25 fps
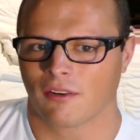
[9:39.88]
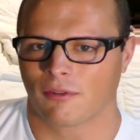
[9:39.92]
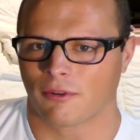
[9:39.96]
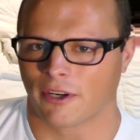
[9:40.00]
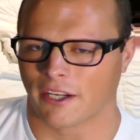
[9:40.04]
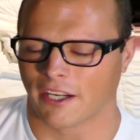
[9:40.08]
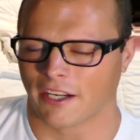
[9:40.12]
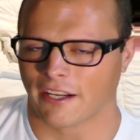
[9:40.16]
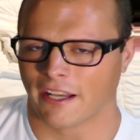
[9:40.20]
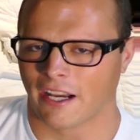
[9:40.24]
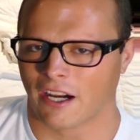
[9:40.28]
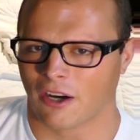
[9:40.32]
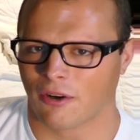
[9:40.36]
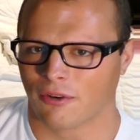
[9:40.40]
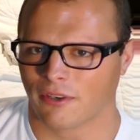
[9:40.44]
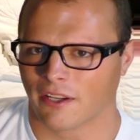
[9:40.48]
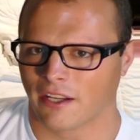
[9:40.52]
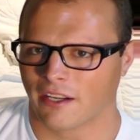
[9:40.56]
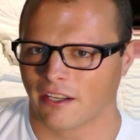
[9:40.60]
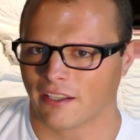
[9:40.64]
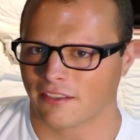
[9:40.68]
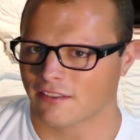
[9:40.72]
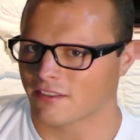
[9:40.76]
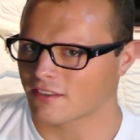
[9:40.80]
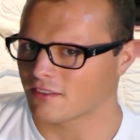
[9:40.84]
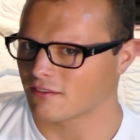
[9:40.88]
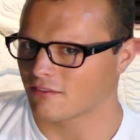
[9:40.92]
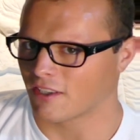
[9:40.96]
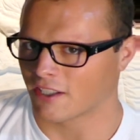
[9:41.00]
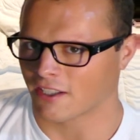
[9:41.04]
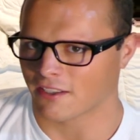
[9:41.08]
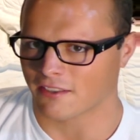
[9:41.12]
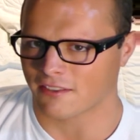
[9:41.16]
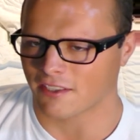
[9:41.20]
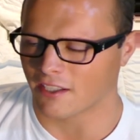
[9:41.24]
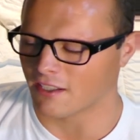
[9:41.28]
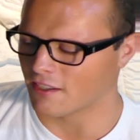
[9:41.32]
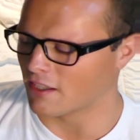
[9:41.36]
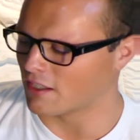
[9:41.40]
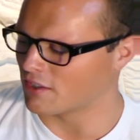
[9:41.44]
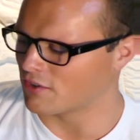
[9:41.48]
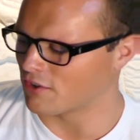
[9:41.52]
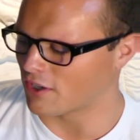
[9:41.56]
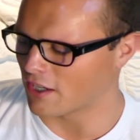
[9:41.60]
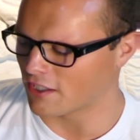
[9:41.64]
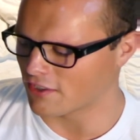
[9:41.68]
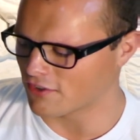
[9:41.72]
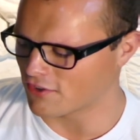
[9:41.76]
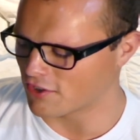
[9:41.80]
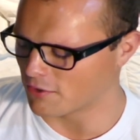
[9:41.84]
wring it out, and it's, like I said, they
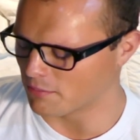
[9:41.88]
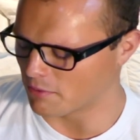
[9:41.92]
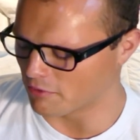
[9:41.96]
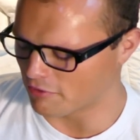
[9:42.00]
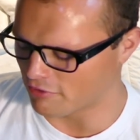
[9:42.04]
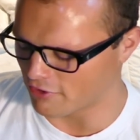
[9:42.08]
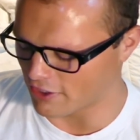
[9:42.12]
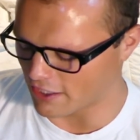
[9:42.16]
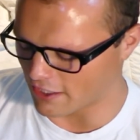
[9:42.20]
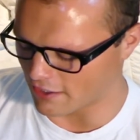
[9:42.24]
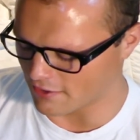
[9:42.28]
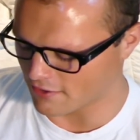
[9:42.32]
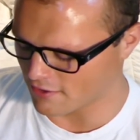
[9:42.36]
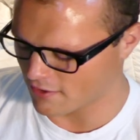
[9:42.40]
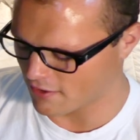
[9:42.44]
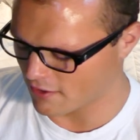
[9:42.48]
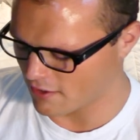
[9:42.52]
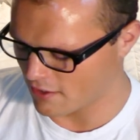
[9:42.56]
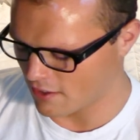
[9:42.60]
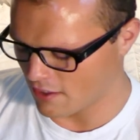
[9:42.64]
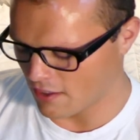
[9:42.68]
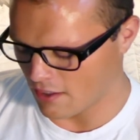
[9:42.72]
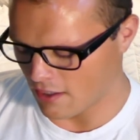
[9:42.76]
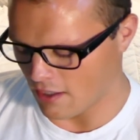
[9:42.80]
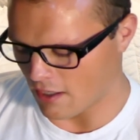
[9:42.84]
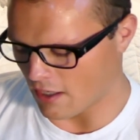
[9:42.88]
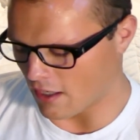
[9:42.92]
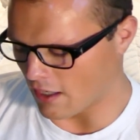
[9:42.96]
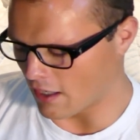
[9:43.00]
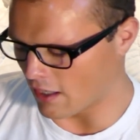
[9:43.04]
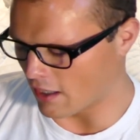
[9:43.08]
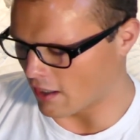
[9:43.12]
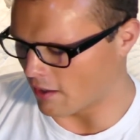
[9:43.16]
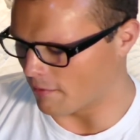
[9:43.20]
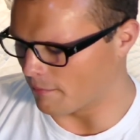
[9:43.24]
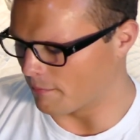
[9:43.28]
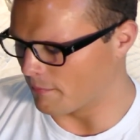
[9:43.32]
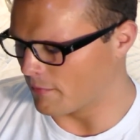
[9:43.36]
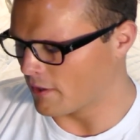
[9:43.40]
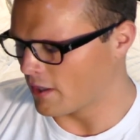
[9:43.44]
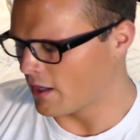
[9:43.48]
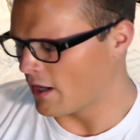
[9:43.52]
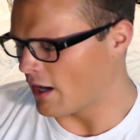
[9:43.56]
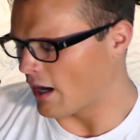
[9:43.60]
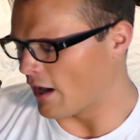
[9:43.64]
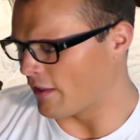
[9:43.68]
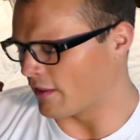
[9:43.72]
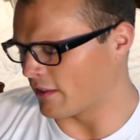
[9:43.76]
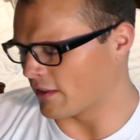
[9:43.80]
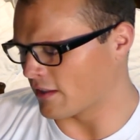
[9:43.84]
dry super fast. I
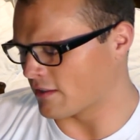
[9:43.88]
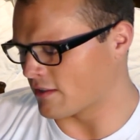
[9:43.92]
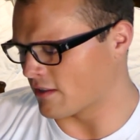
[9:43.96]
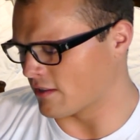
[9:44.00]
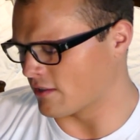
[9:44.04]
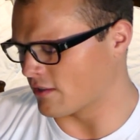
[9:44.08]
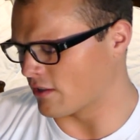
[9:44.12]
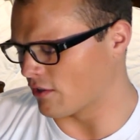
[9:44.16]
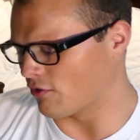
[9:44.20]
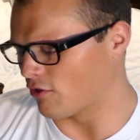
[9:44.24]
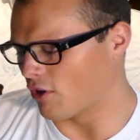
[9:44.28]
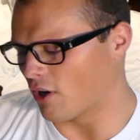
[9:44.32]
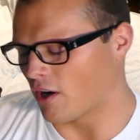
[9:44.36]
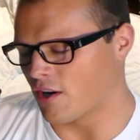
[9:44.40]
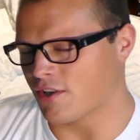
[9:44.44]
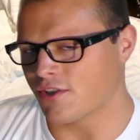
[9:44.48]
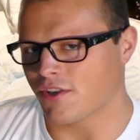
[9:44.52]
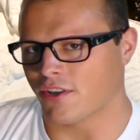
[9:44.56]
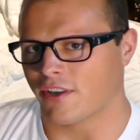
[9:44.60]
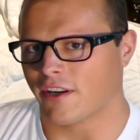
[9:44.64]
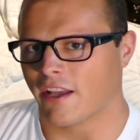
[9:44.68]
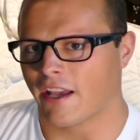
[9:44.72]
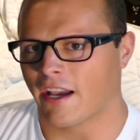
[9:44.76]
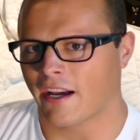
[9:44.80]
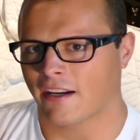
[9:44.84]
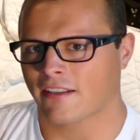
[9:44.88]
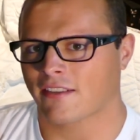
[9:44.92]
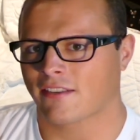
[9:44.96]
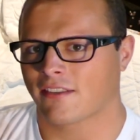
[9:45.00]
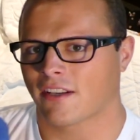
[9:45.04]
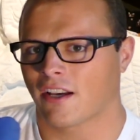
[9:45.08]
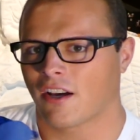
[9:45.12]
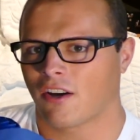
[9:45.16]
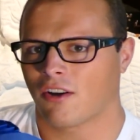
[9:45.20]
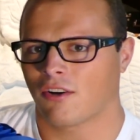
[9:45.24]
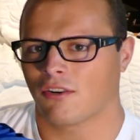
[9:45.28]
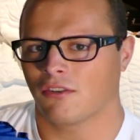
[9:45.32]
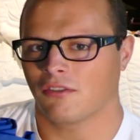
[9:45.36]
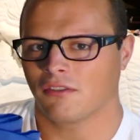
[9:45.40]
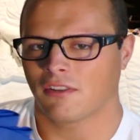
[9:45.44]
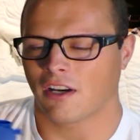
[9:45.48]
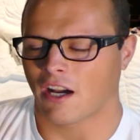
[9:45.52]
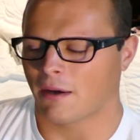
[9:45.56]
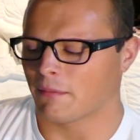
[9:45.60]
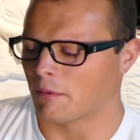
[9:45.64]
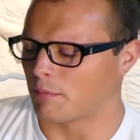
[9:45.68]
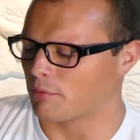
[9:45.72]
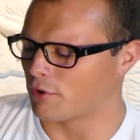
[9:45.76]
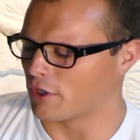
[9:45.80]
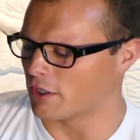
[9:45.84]
think this is a larger in XL.
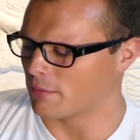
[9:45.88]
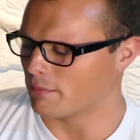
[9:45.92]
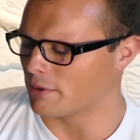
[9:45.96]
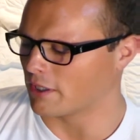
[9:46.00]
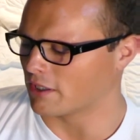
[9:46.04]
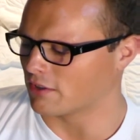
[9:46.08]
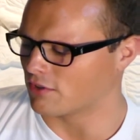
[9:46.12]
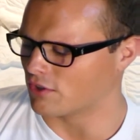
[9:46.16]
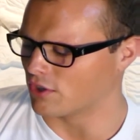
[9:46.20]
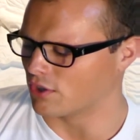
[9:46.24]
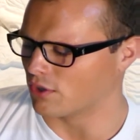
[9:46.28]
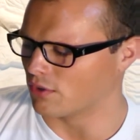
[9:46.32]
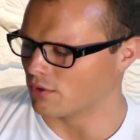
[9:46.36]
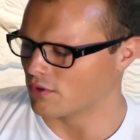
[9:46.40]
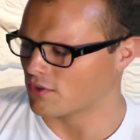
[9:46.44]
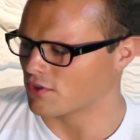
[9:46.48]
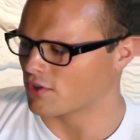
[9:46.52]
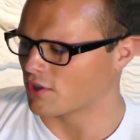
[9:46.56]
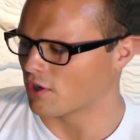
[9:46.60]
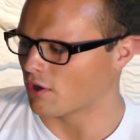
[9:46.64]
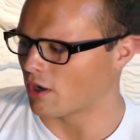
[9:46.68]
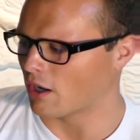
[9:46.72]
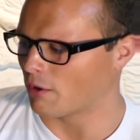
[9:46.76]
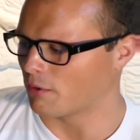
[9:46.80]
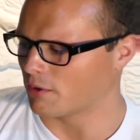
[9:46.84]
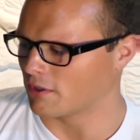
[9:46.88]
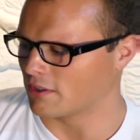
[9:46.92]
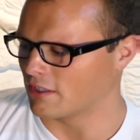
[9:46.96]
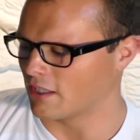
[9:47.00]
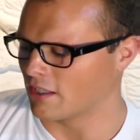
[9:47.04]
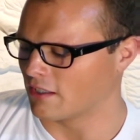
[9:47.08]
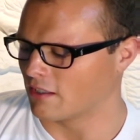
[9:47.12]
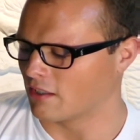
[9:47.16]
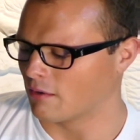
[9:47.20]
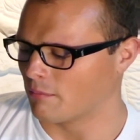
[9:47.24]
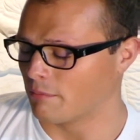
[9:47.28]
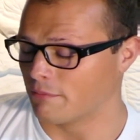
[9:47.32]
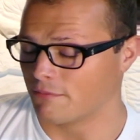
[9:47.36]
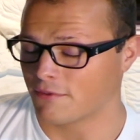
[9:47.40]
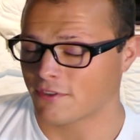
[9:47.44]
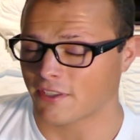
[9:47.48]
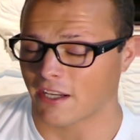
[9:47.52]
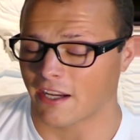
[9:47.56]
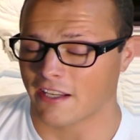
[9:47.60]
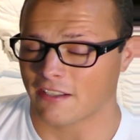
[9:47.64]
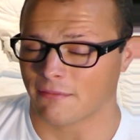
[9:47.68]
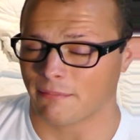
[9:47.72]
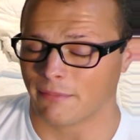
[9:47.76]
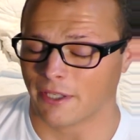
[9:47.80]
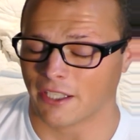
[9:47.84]
I'm a pretty big dude, so I would get a
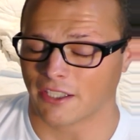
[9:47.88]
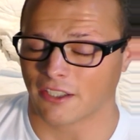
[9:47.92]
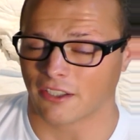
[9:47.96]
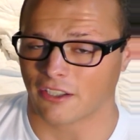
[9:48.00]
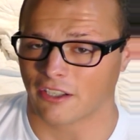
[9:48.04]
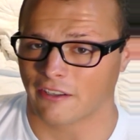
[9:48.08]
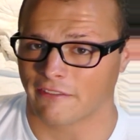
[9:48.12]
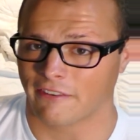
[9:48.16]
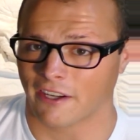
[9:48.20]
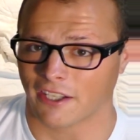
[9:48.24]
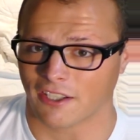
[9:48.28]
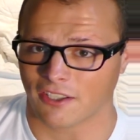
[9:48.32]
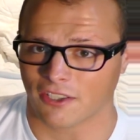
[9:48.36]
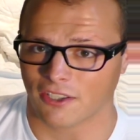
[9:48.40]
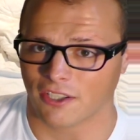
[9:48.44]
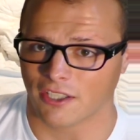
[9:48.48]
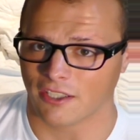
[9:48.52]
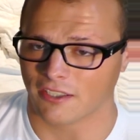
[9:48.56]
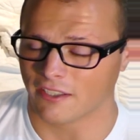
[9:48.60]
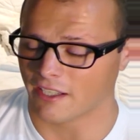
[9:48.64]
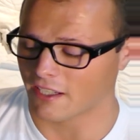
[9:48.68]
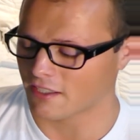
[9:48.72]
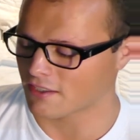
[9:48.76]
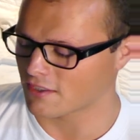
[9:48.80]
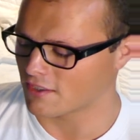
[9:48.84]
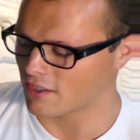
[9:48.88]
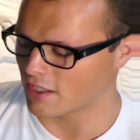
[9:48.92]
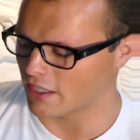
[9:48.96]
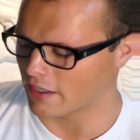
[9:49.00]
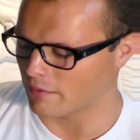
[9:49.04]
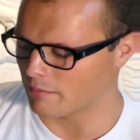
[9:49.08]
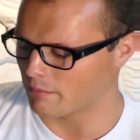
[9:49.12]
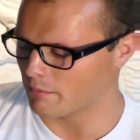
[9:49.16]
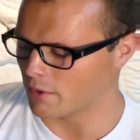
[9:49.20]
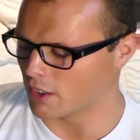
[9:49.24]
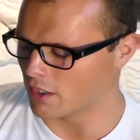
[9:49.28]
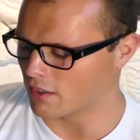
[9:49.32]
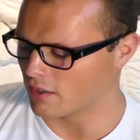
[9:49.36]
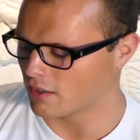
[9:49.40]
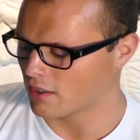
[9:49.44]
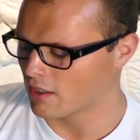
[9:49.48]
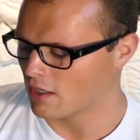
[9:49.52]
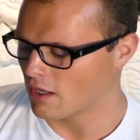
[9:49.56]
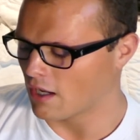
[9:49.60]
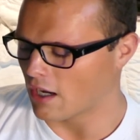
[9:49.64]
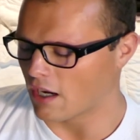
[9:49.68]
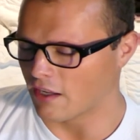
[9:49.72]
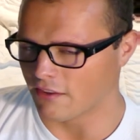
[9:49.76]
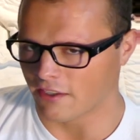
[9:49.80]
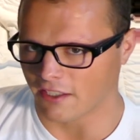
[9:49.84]
size bigger if I could next time, but
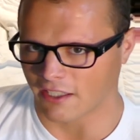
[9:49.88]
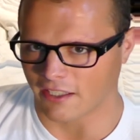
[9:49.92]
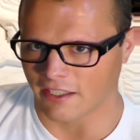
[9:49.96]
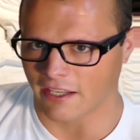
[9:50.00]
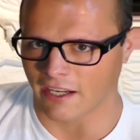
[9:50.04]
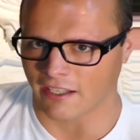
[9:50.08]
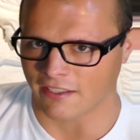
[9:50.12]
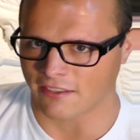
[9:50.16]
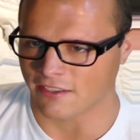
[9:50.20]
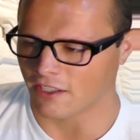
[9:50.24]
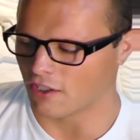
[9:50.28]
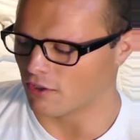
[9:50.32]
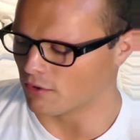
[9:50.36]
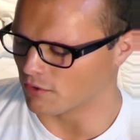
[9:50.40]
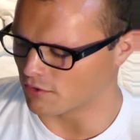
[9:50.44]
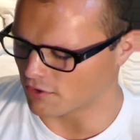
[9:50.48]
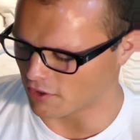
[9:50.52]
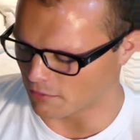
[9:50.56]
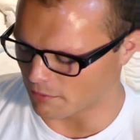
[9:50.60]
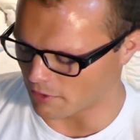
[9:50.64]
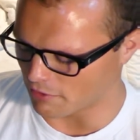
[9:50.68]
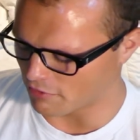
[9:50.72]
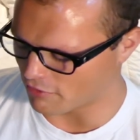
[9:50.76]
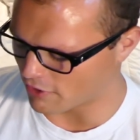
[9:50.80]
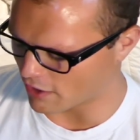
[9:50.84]
I think an XL is gonna be